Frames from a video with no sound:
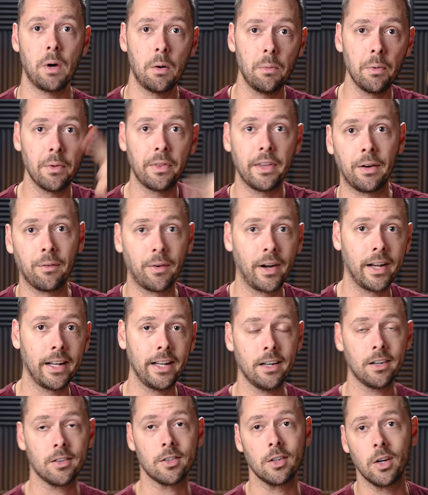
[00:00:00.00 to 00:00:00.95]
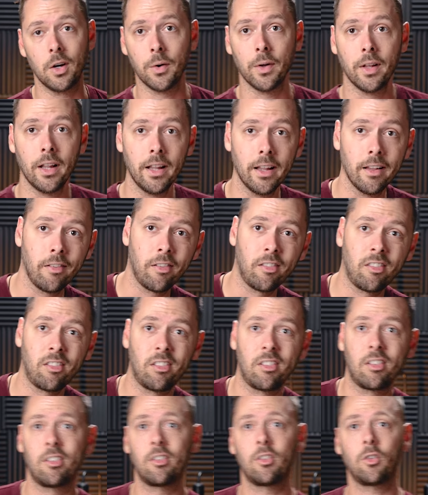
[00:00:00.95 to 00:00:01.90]
Mobile thing right here. So,
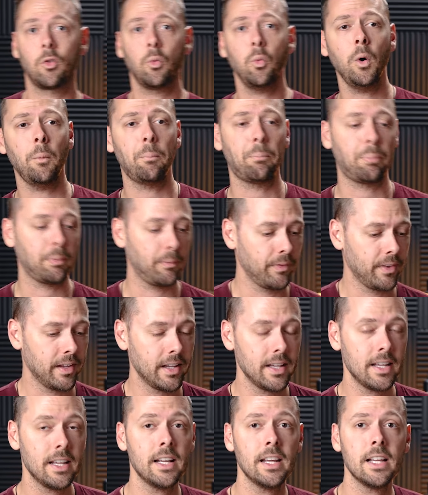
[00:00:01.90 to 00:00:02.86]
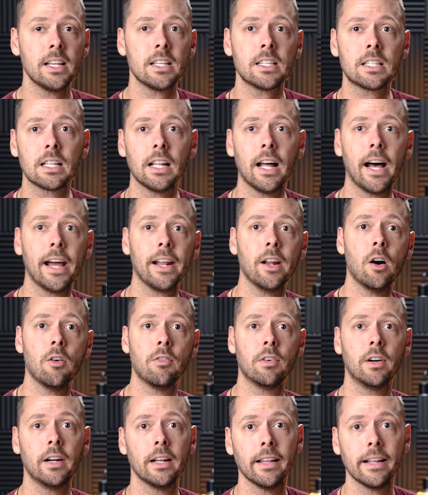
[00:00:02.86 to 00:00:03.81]
swoop, slide
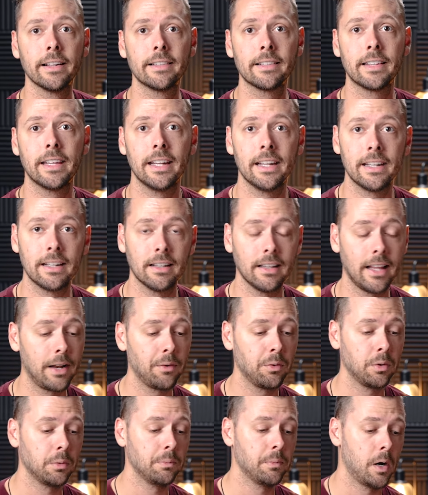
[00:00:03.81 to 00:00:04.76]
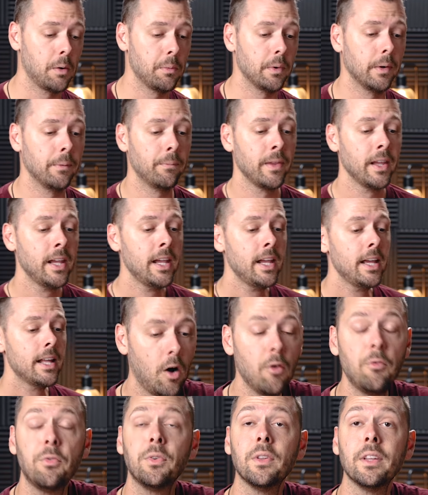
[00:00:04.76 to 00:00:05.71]
over, and let's get into Lightroom Mobile.
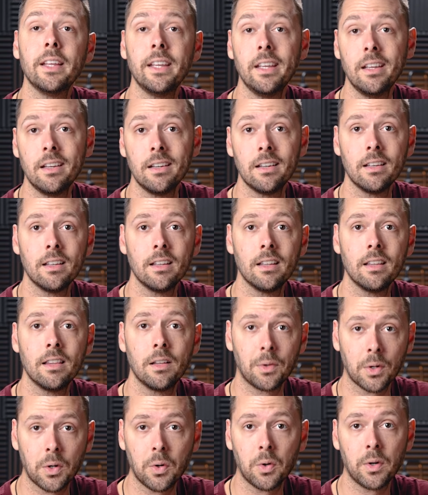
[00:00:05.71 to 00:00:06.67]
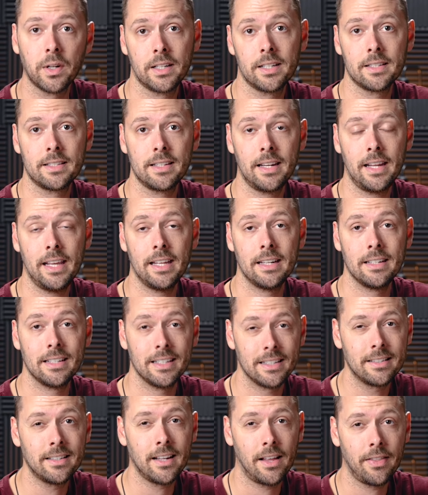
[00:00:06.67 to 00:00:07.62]
Hopefully the recording doesn't end.
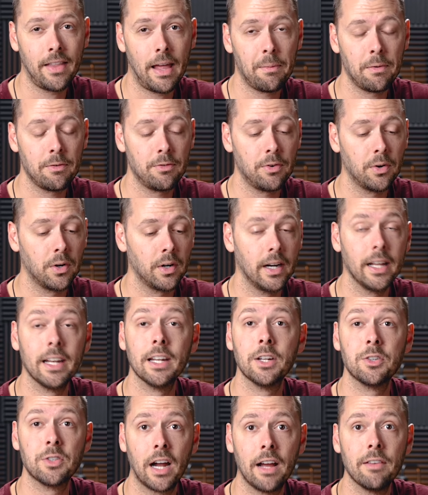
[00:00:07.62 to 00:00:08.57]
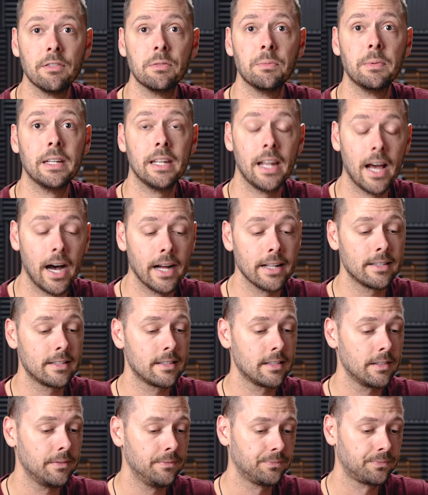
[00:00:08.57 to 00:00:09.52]
It's done that before and it drives me
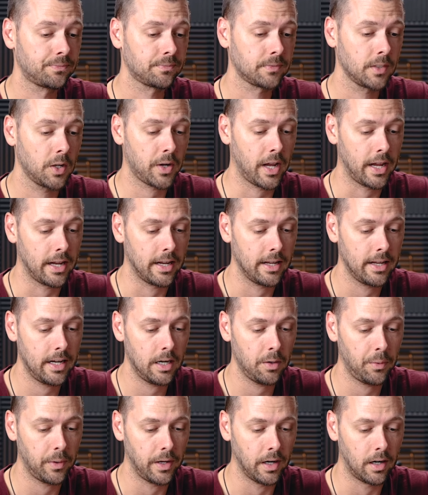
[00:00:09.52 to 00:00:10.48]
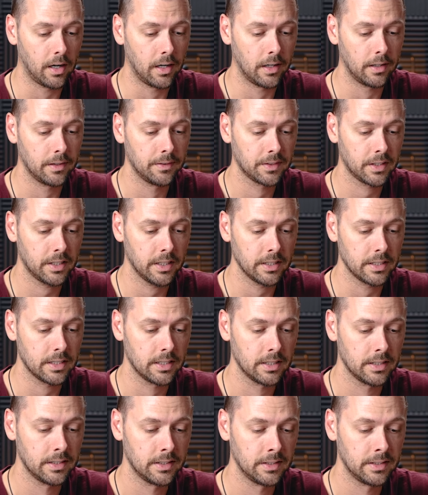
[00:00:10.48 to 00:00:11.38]
nuts. Okay, here we are, good.